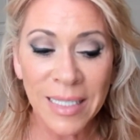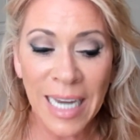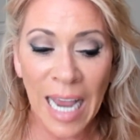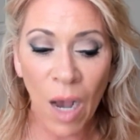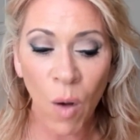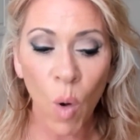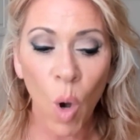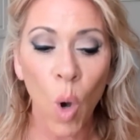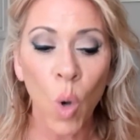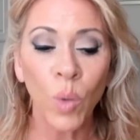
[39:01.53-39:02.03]

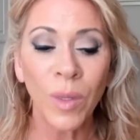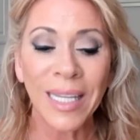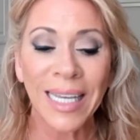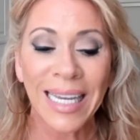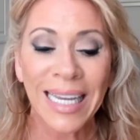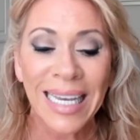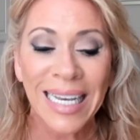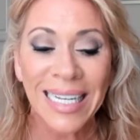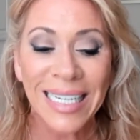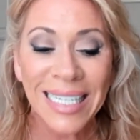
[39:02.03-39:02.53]
now
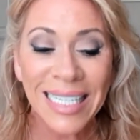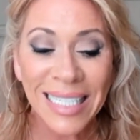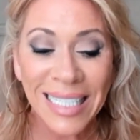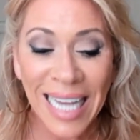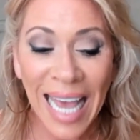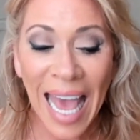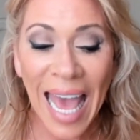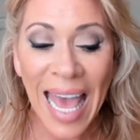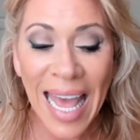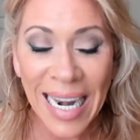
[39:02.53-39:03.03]
only
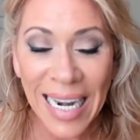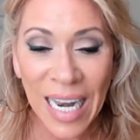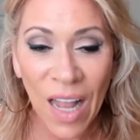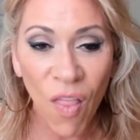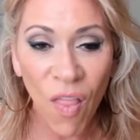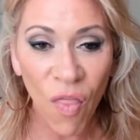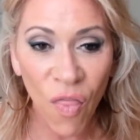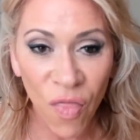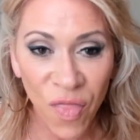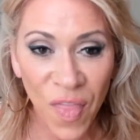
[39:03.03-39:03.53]

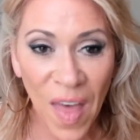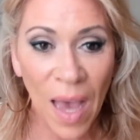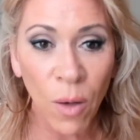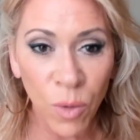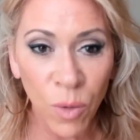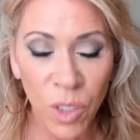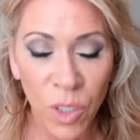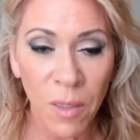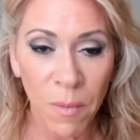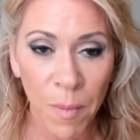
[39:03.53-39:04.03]

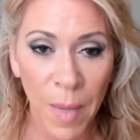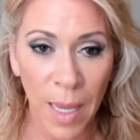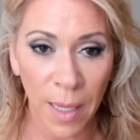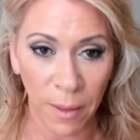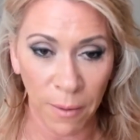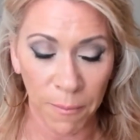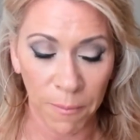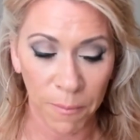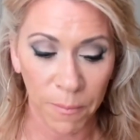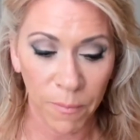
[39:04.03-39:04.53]
10,000
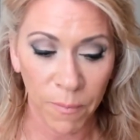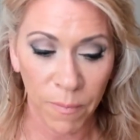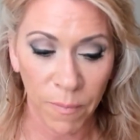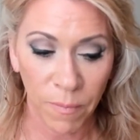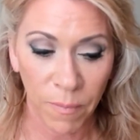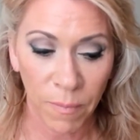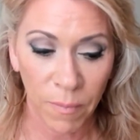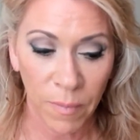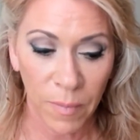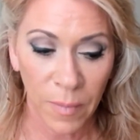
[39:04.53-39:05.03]
men.
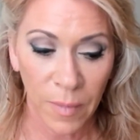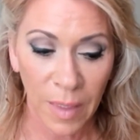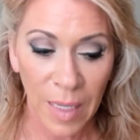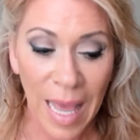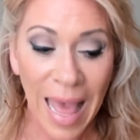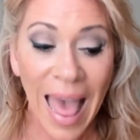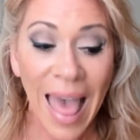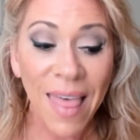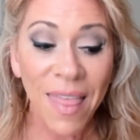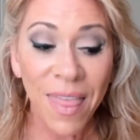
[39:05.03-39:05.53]

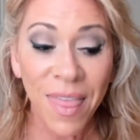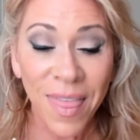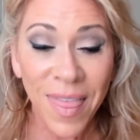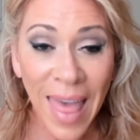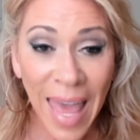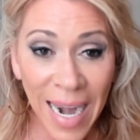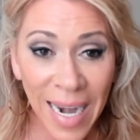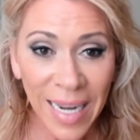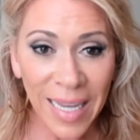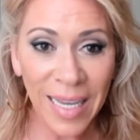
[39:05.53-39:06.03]

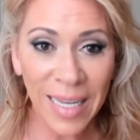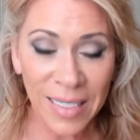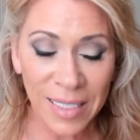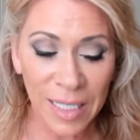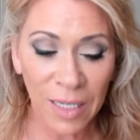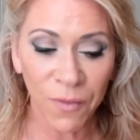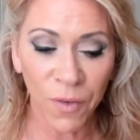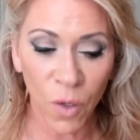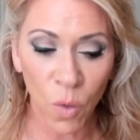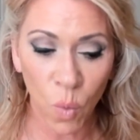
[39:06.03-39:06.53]
Then it gets
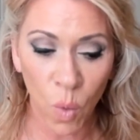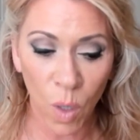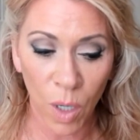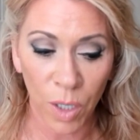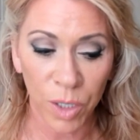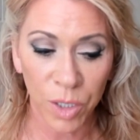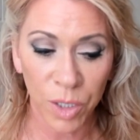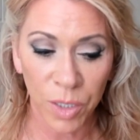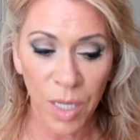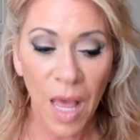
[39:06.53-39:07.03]
even
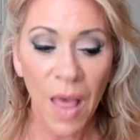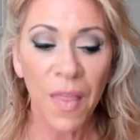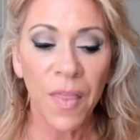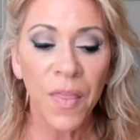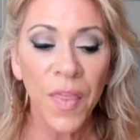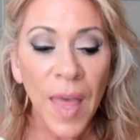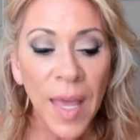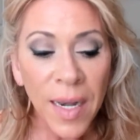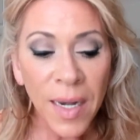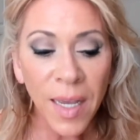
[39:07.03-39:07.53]
worse.
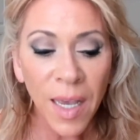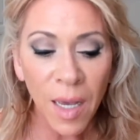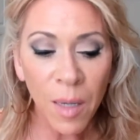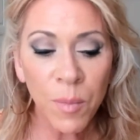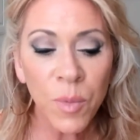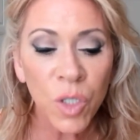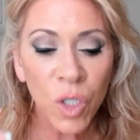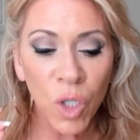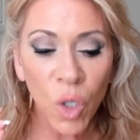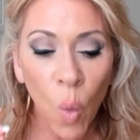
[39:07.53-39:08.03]
Then
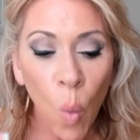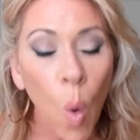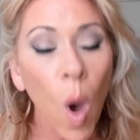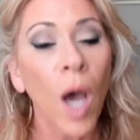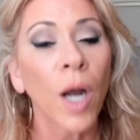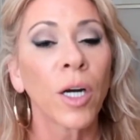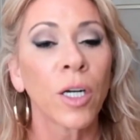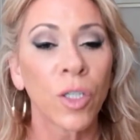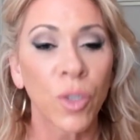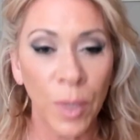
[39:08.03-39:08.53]
comes the
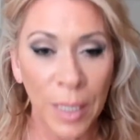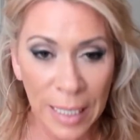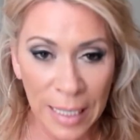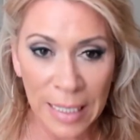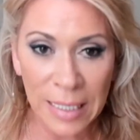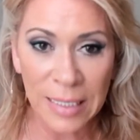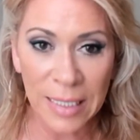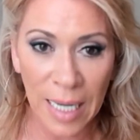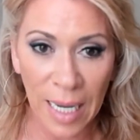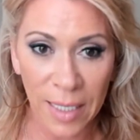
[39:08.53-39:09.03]
water
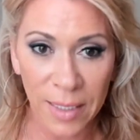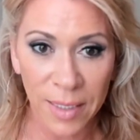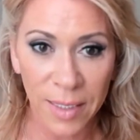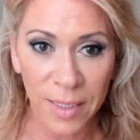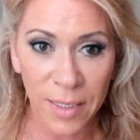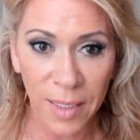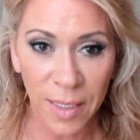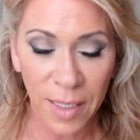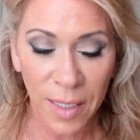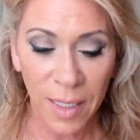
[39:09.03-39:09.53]
drinking
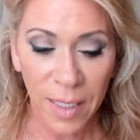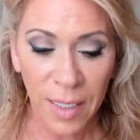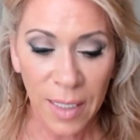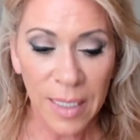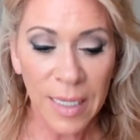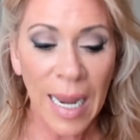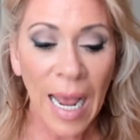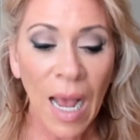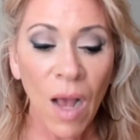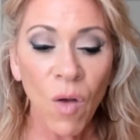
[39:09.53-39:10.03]
test.
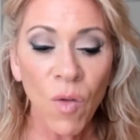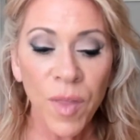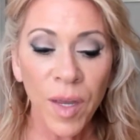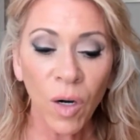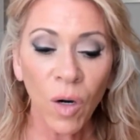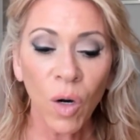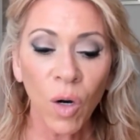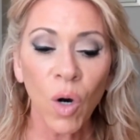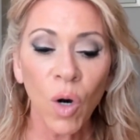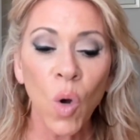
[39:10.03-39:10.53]
Now
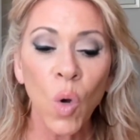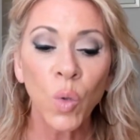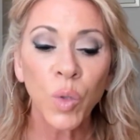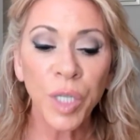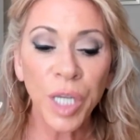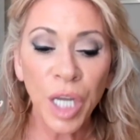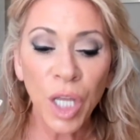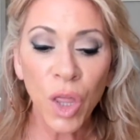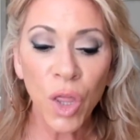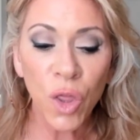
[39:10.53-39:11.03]
there are
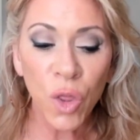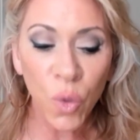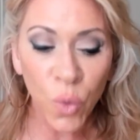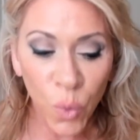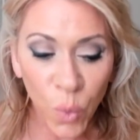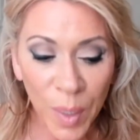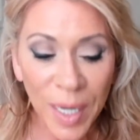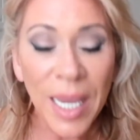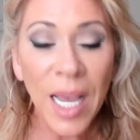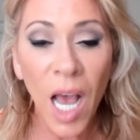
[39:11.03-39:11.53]
only
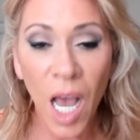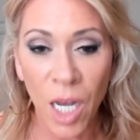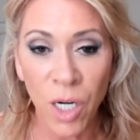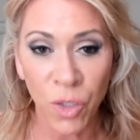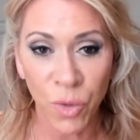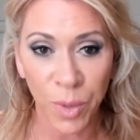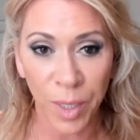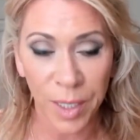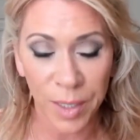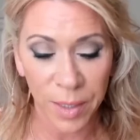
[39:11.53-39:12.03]

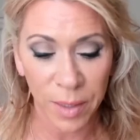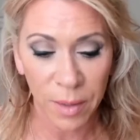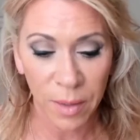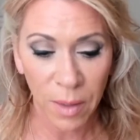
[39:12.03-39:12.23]
300